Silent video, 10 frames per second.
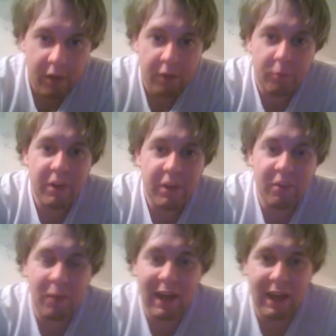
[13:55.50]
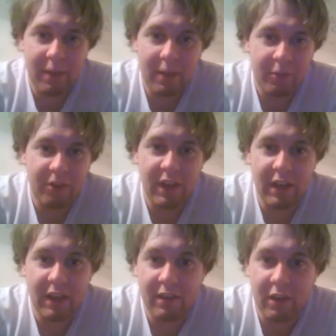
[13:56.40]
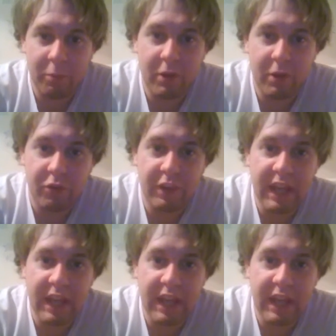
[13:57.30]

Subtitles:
The reason why I'm saying that is because the